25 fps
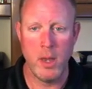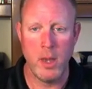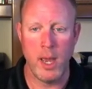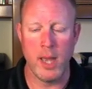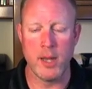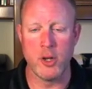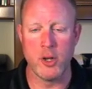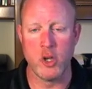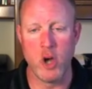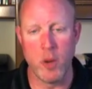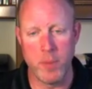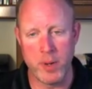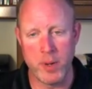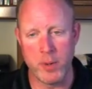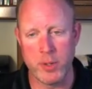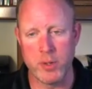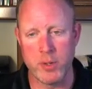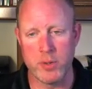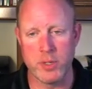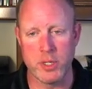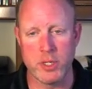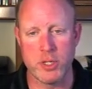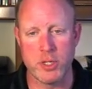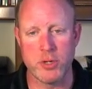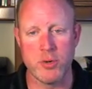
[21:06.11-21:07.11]
And coping with
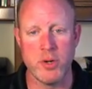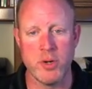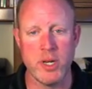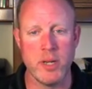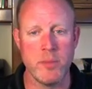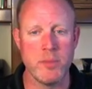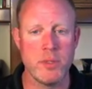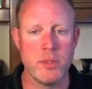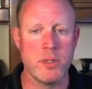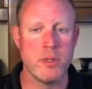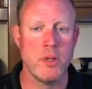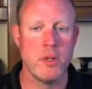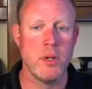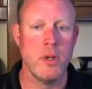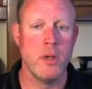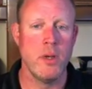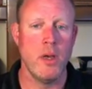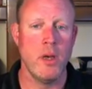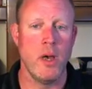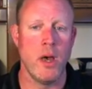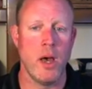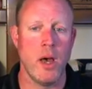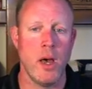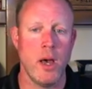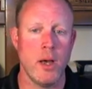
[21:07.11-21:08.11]
those extremes,
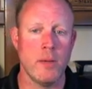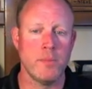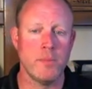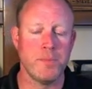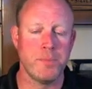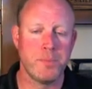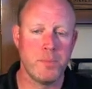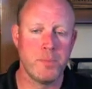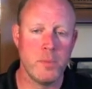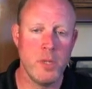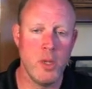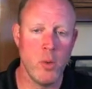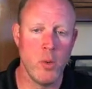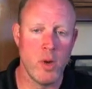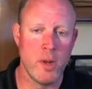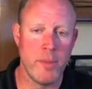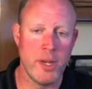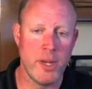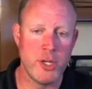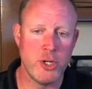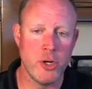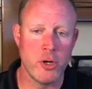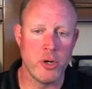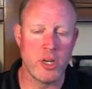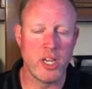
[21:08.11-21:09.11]
you want to
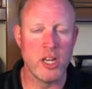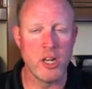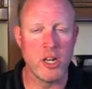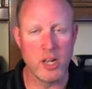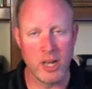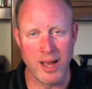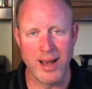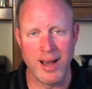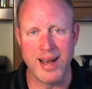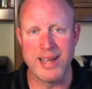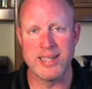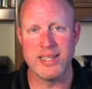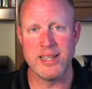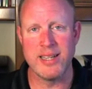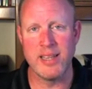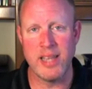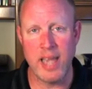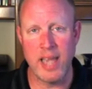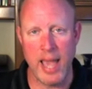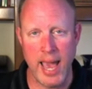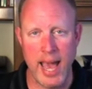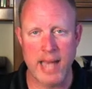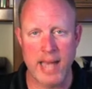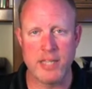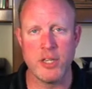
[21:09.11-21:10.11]
make sure you're
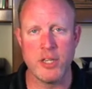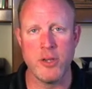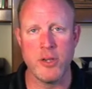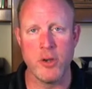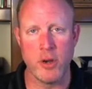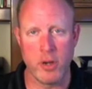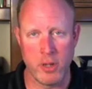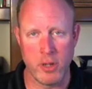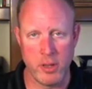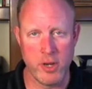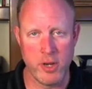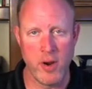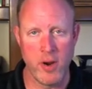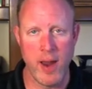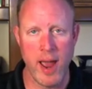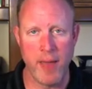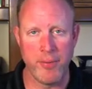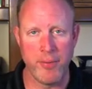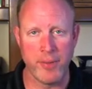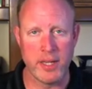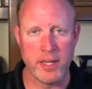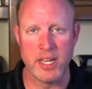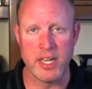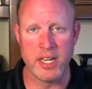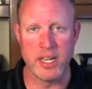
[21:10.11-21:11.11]
constantly asking your
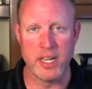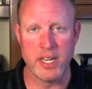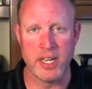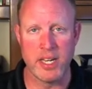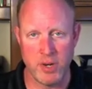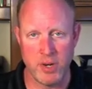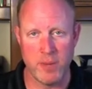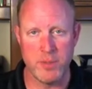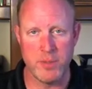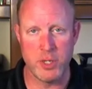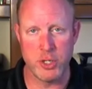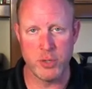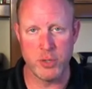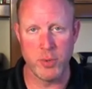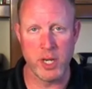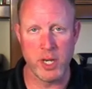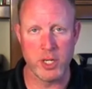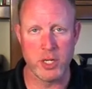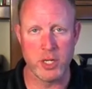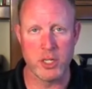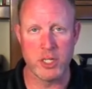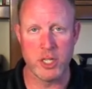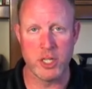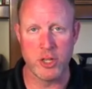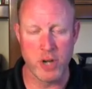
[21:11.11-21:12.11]
athletes in extreme
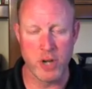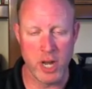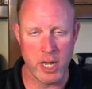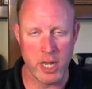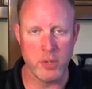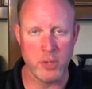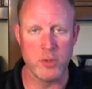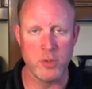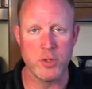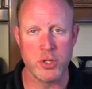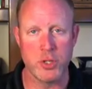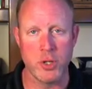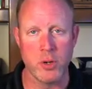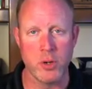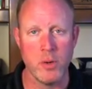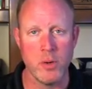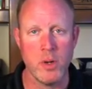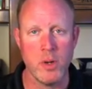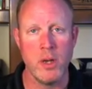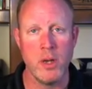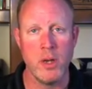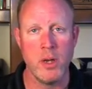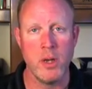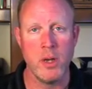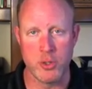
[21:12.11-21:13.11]
situations they're not used to
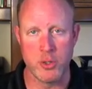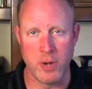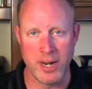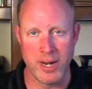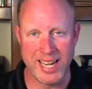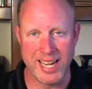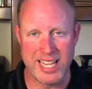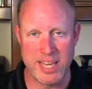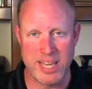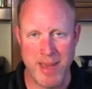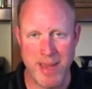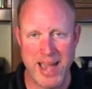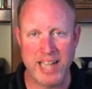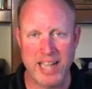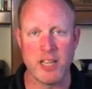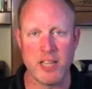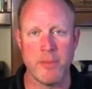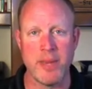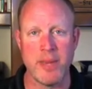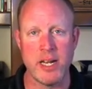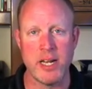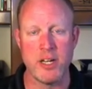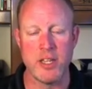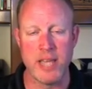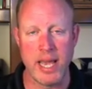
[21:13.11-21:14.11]
and trying to get them
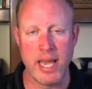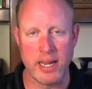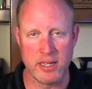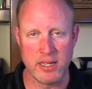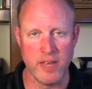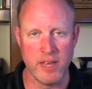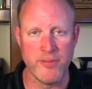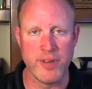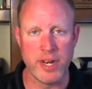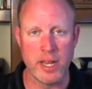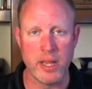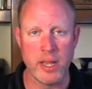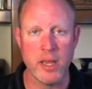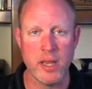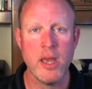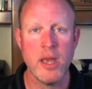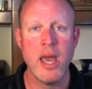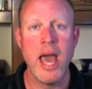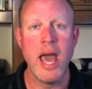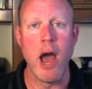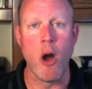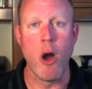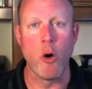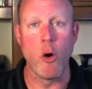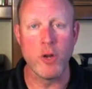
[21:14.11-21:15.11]
acclimated to the activity.
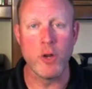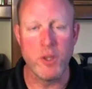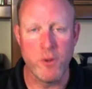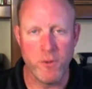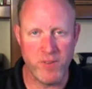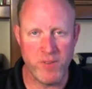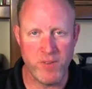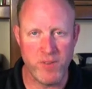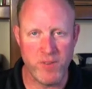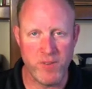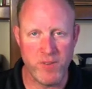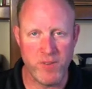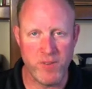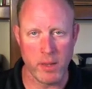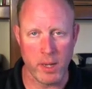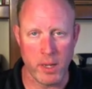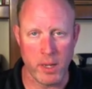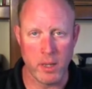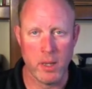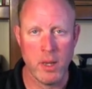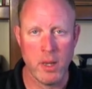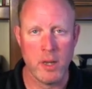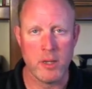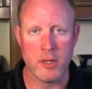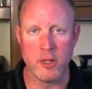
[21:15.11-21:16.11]
How are you feeling?
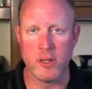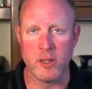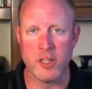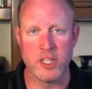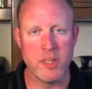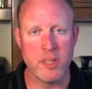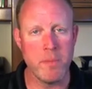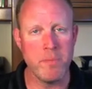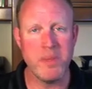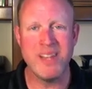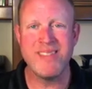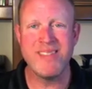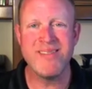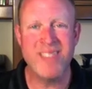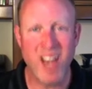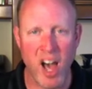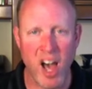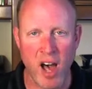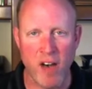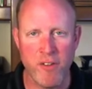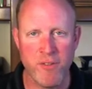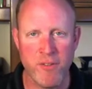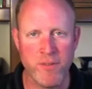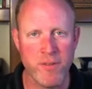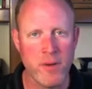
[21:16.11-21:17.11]
Don't let them be
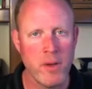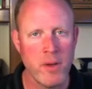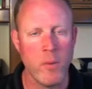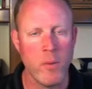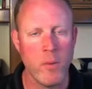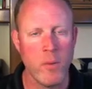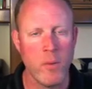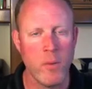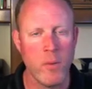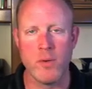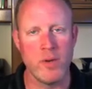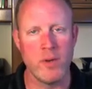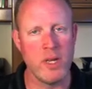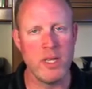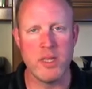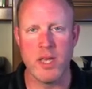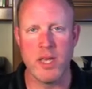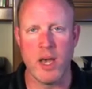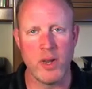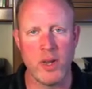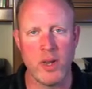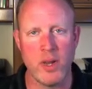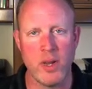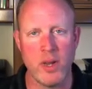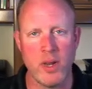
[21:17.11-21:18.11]
tough. We don't need
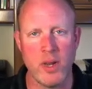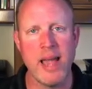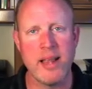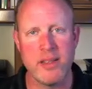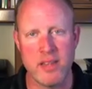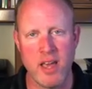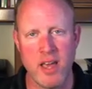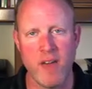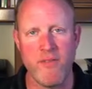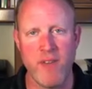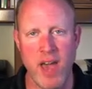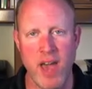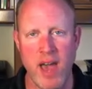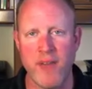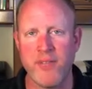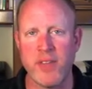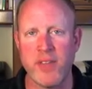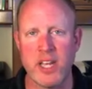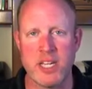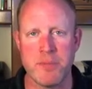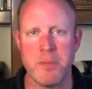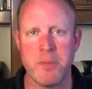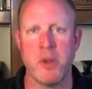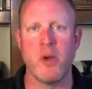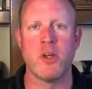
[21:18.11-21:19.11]
that. We like tough
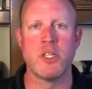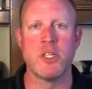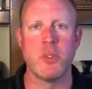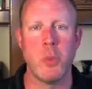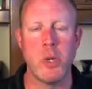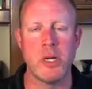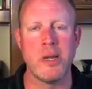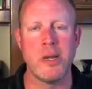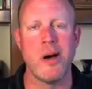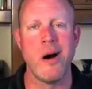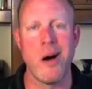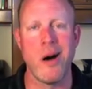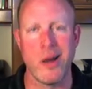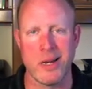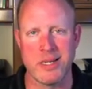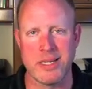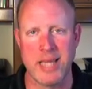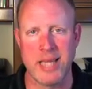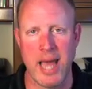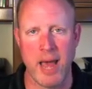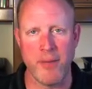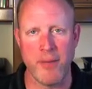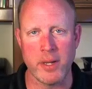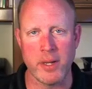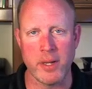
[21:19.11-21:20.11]
athletes, but we also want honest
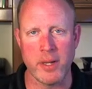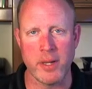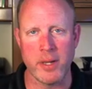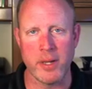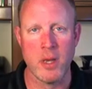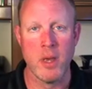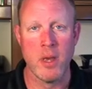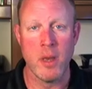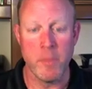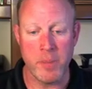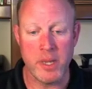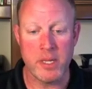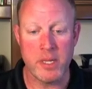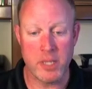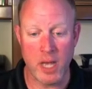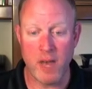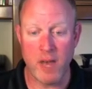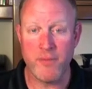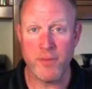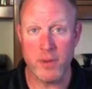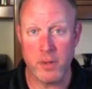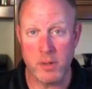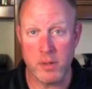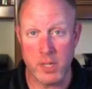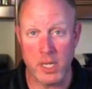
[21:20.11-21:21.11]
athletes. Be
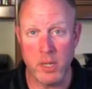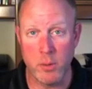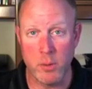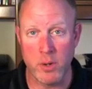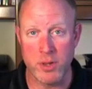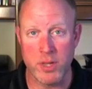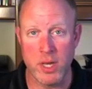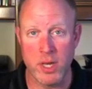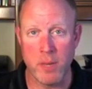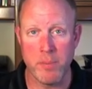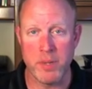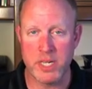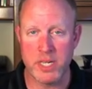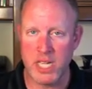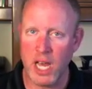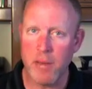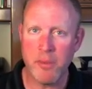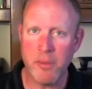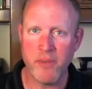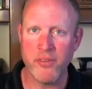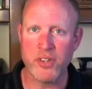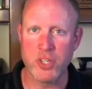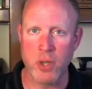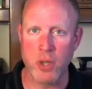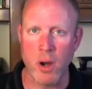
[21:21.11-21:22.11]
tough and deal with it, but tell
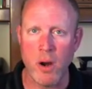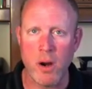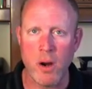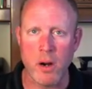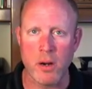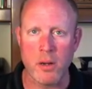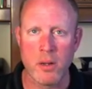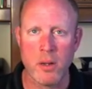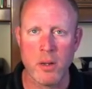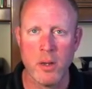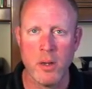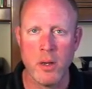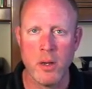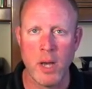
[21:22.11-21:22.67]
me if it's hard.